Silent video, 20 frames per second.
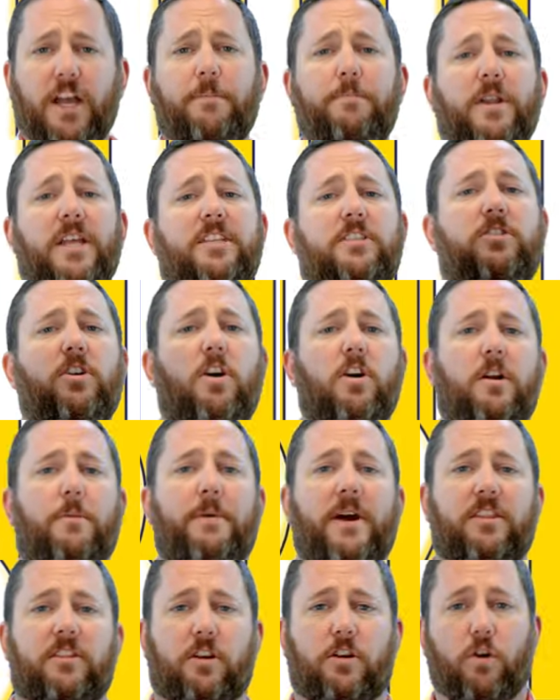up, let's talk
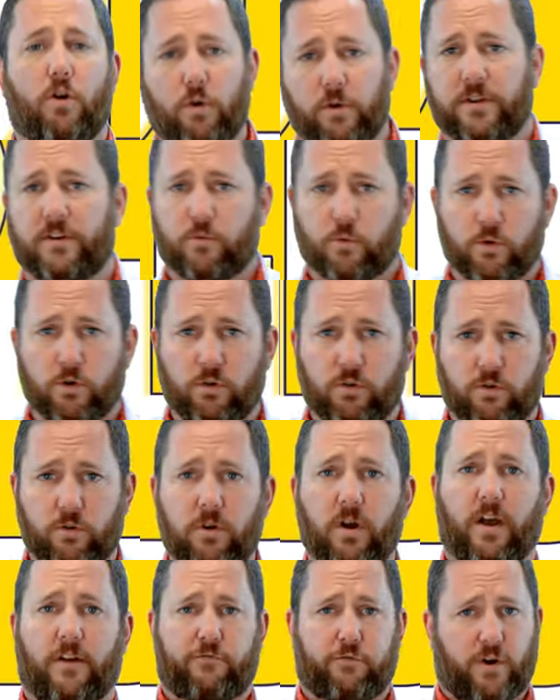about the golden
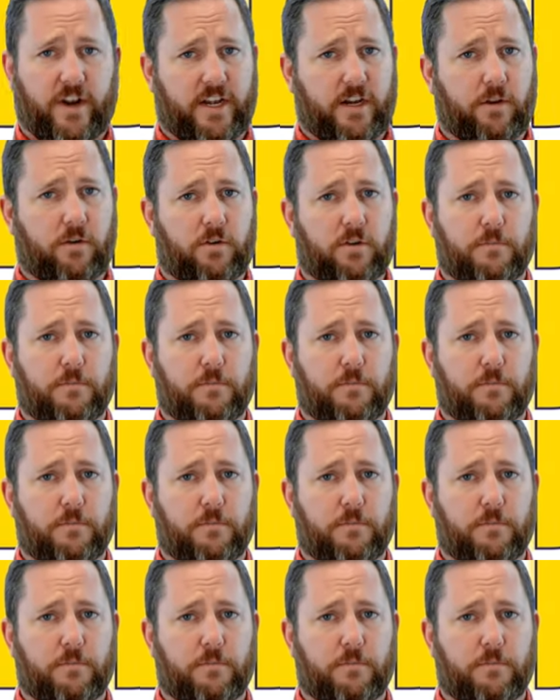rule of radio